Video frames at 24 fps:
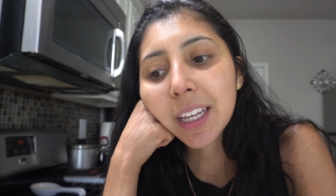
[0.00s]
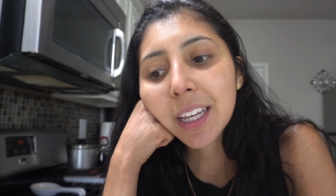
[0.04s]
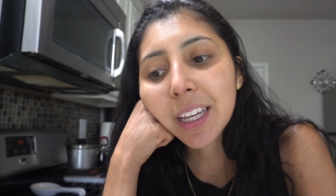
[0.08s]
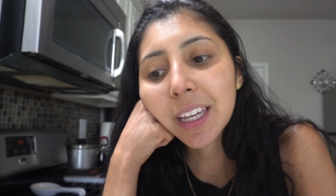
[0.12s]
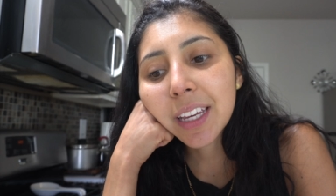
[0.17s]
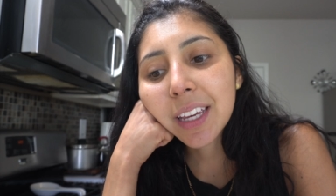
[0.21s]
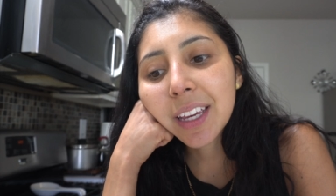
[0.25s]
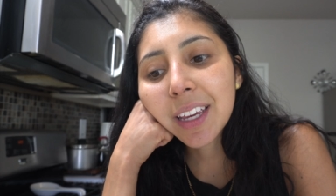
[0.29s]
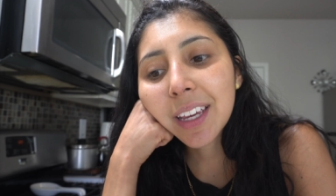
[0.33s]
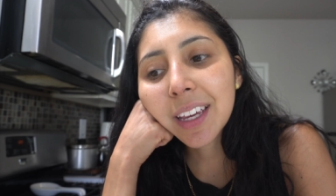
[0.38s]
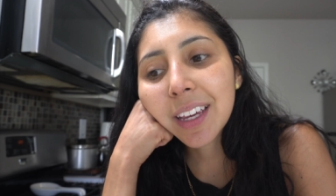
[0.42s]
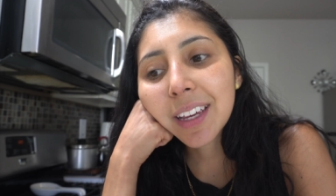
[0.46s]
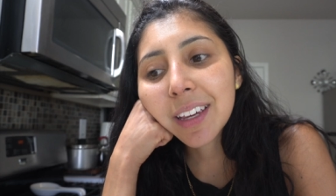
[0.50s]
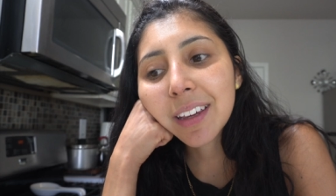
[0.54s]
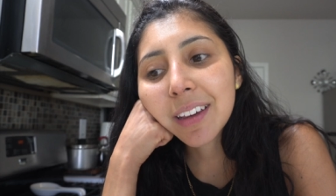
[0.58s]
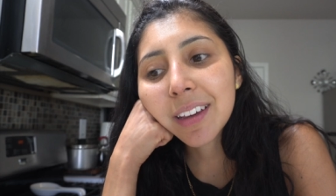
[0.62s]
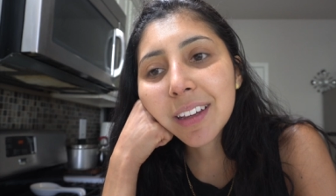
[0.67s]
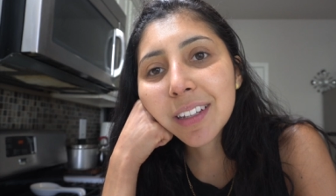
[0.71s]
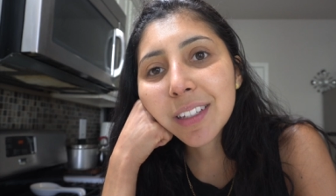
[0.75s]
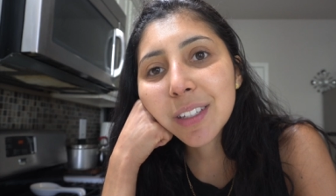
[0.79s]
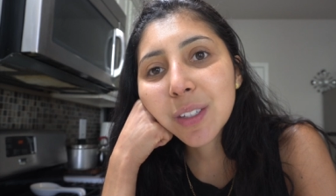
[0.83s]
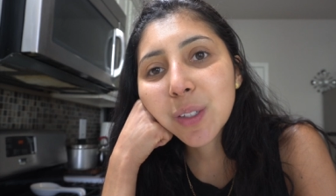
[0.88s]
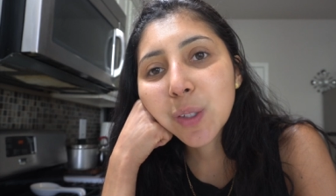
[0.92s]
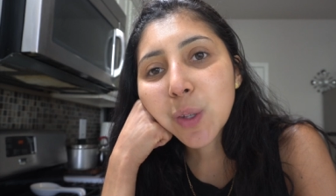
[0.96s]
he
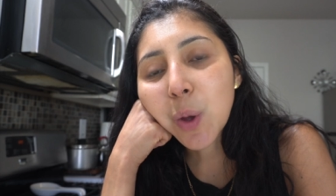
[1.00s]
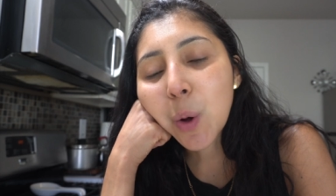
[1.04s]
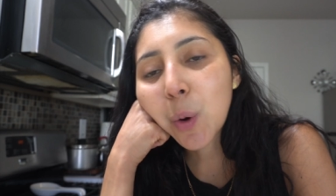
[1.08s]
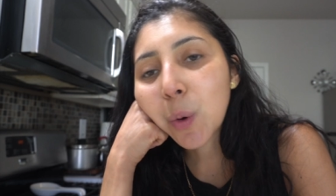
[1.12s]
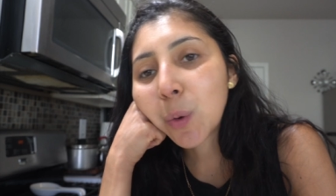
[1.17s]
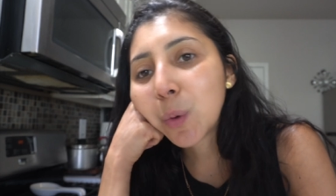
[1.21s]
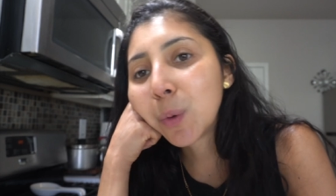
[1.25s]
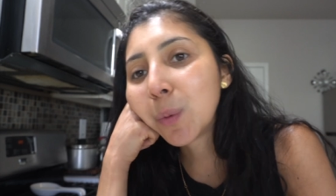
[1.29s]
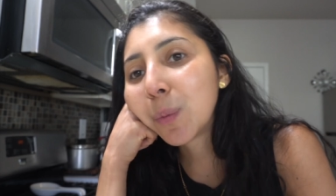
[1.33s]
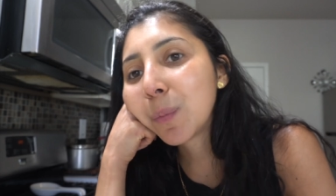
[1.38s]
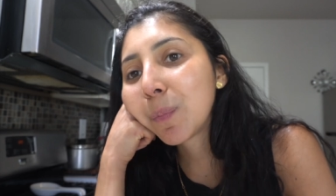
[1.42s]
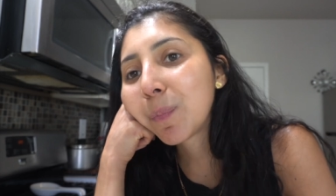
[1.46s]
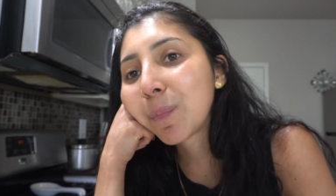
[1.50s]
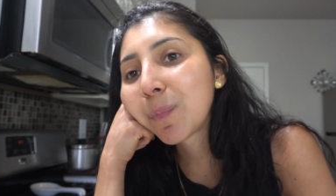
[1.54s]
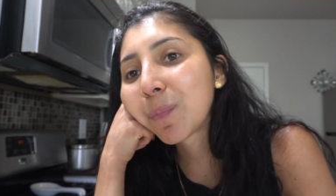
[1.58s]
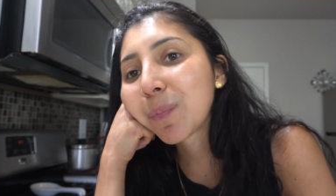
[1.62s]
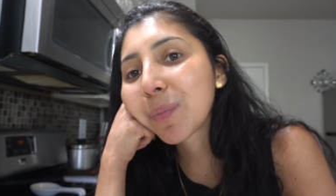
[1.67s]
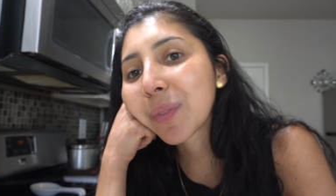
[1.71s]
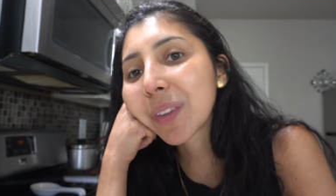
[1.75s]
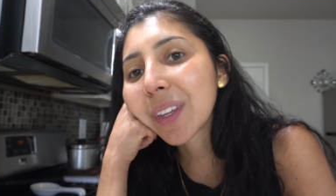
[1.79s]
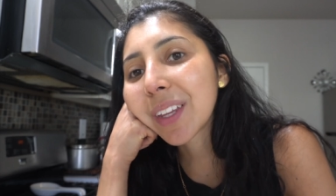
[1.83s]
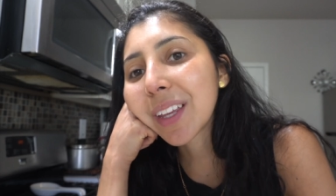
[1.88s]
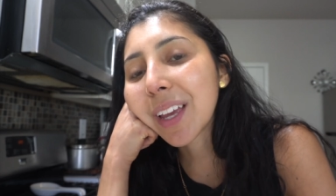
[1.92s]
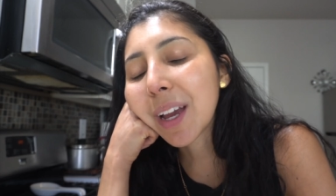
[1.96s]
is so
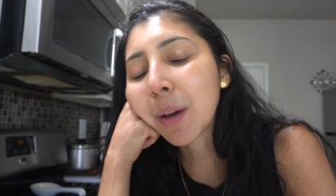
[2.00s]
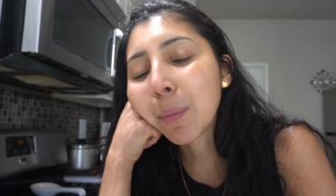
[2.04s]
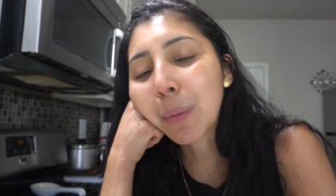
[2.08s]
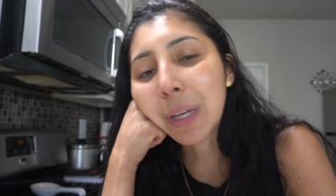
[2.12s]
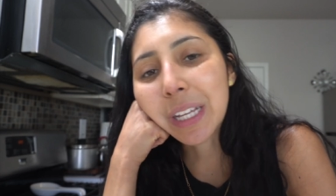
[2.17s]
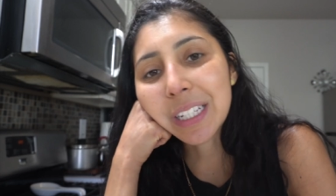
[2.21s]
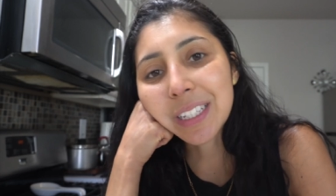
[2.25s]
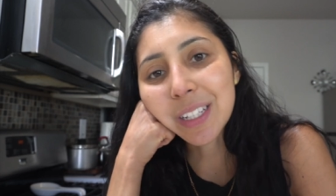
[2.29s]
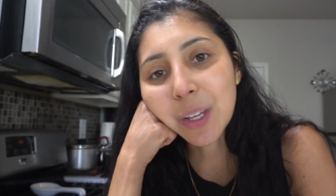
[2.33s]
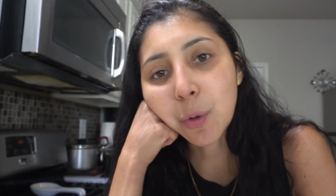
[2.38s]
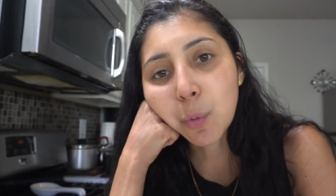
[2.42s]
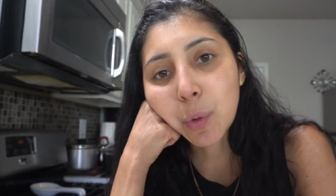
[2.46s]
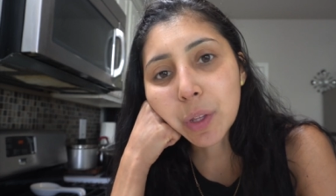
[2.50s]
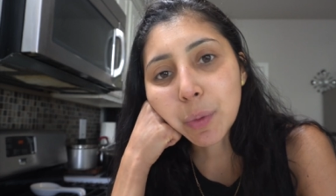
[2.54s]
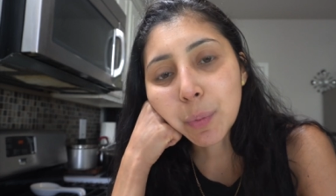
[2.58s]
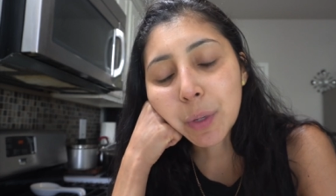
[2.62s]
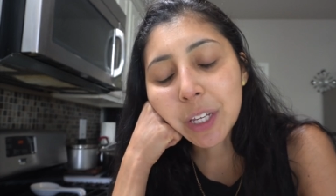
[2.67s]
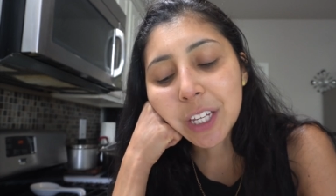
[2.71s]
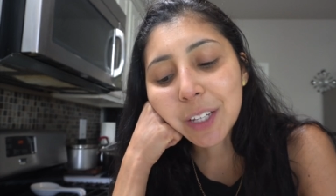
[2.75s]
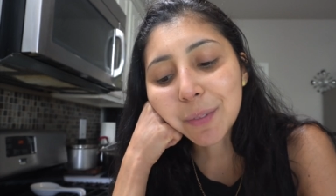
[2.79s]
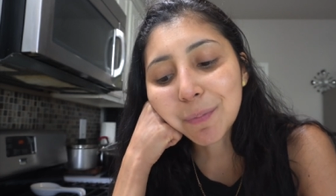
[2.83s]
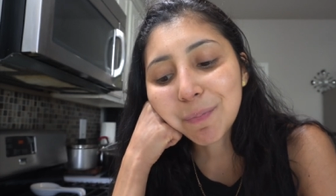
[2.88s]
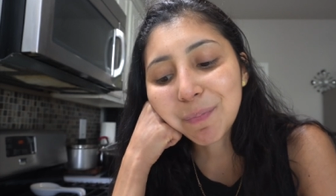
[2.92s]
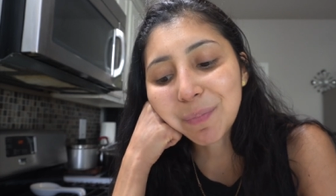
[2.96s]
amazing with
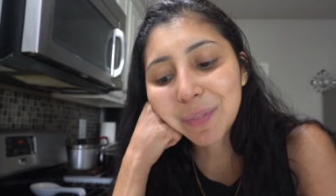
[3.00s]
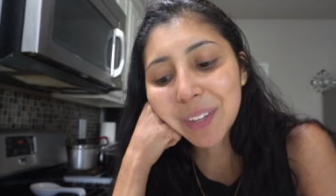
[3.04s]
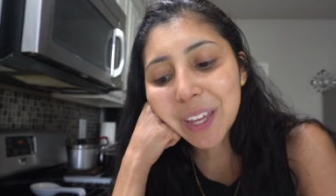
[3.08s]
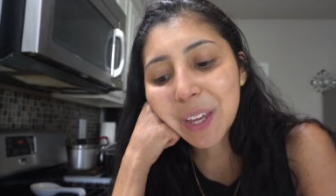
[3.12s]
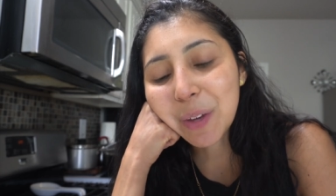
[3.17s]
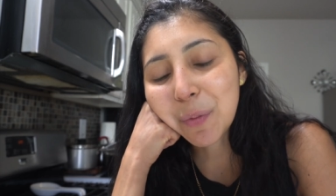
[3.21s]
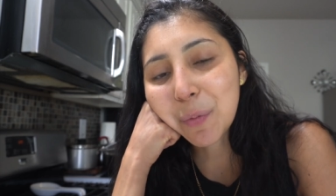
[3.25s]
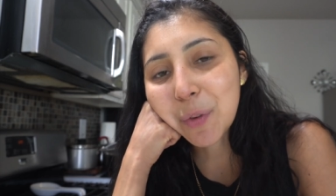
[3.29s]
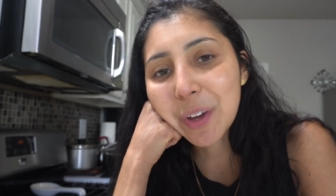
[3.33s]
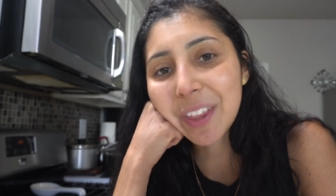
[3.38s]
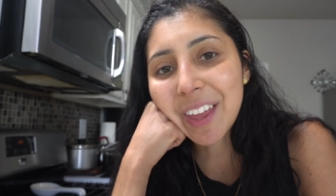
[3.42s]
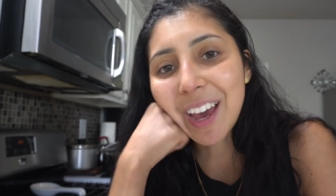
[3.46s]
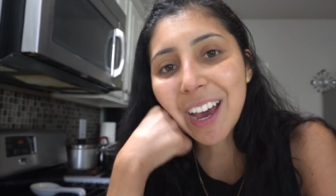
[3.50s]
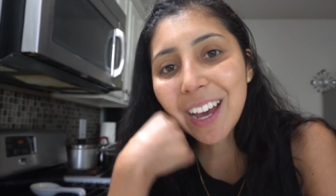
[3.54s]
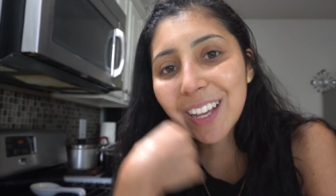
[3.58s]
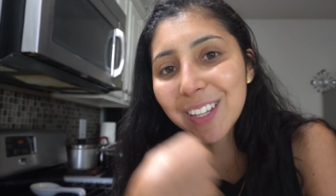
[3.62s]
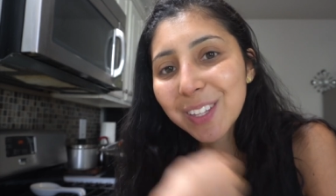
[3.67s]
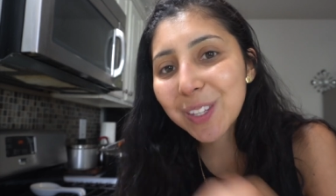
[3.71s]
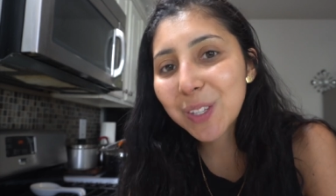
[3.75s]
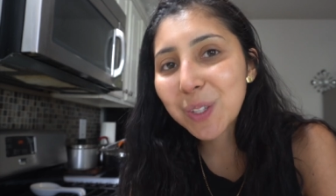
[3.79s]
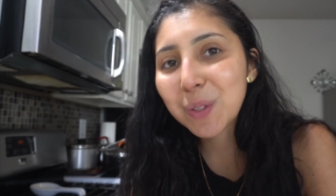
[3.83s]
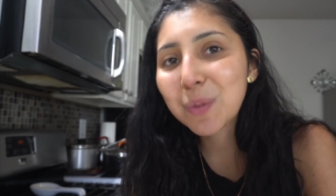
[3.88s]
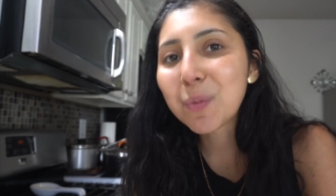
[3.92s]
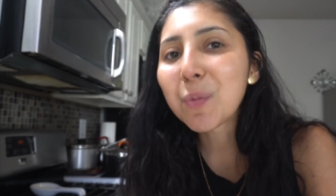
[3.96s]
me and with
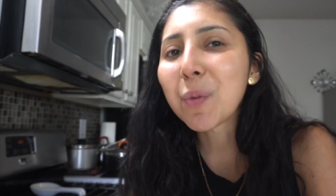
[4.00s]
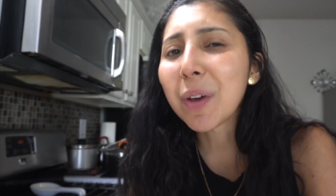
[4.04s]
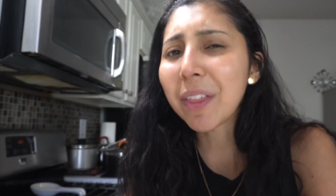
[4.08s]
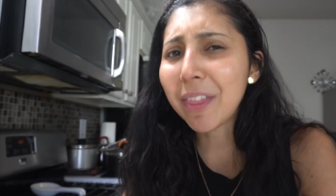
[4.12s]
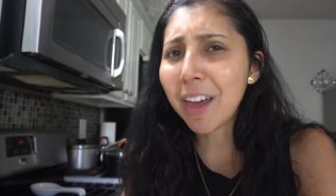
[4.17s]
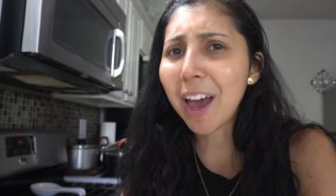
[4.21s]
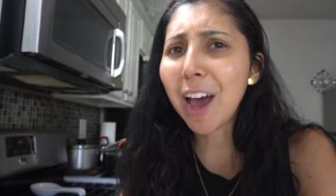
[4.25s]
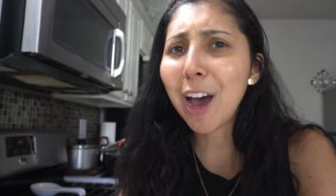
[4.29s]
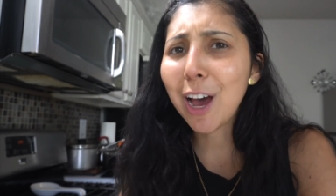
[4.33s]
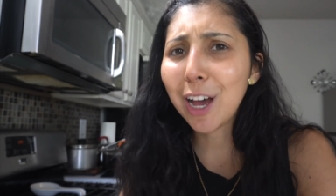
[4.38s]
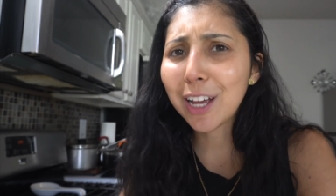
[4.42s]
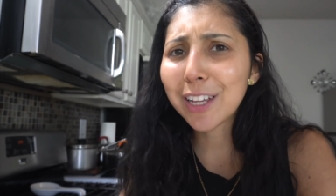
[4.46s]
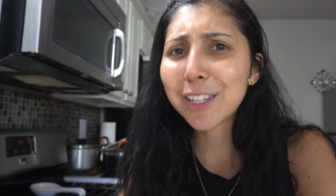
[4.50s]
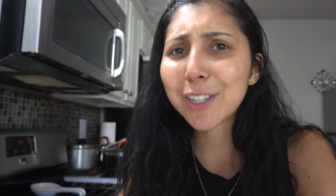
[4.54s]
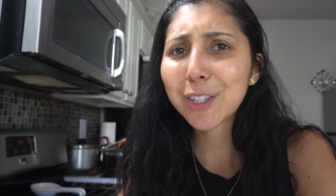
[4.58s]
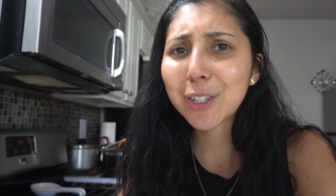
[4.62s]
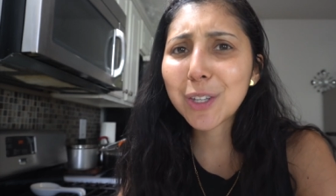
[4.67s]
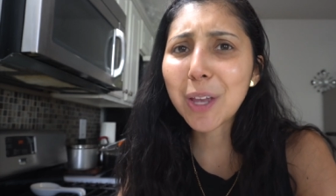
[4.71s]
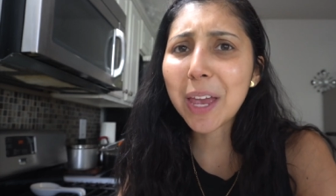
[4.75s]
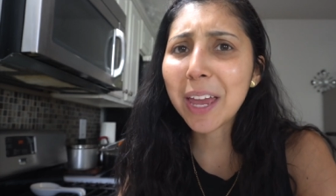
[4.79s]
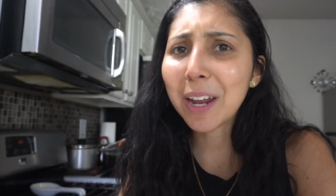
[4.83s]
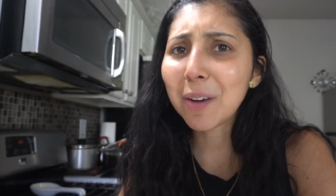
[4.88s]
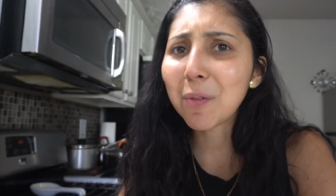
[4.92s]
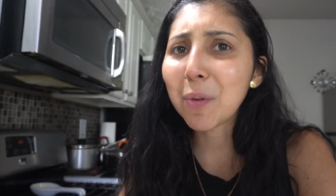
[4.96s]
us, with
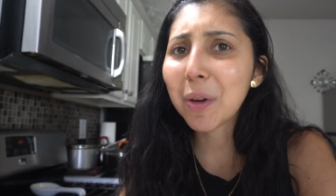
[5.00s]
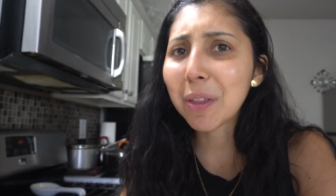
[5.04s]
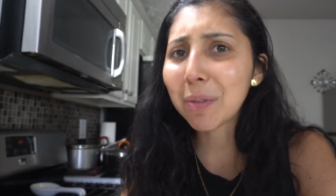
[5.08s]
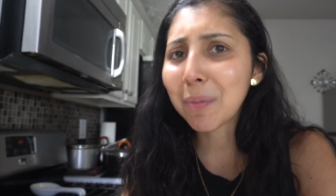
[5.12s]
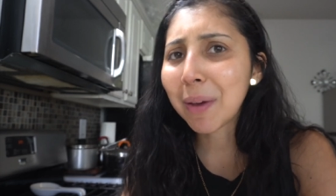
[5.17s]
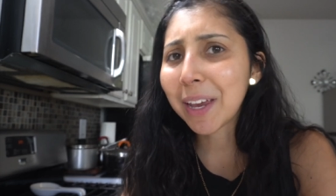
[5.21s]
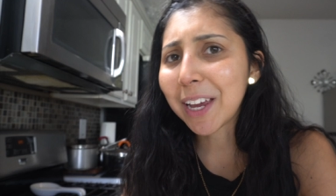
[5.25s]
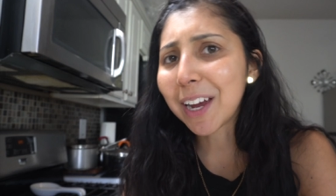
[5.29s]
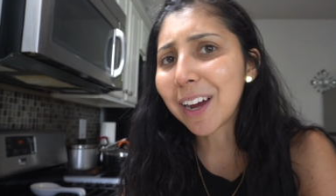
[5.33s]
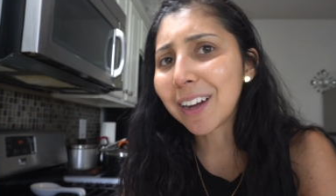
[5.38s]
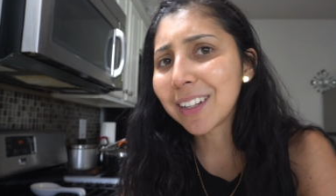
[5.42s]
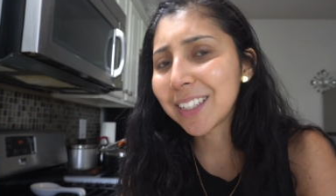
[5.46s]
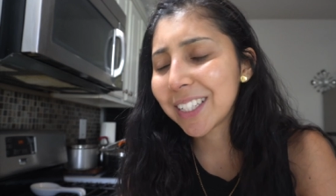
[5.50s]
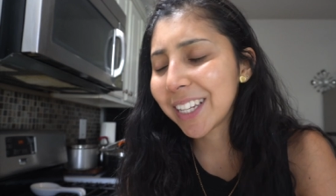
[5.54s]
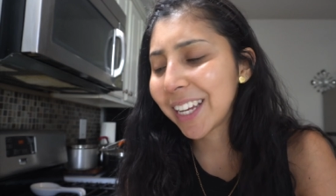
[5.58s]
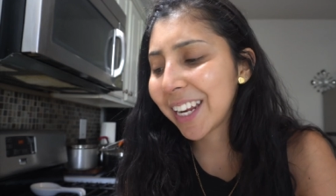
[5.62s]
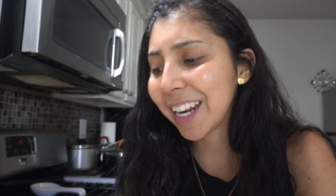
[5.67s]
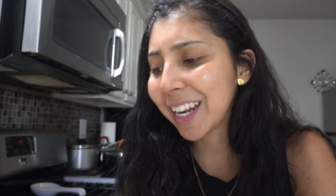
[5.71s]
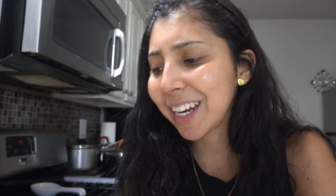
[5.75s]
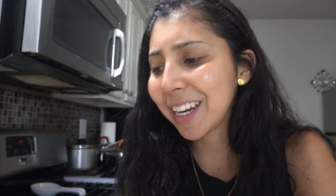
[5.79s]
us, and with my content.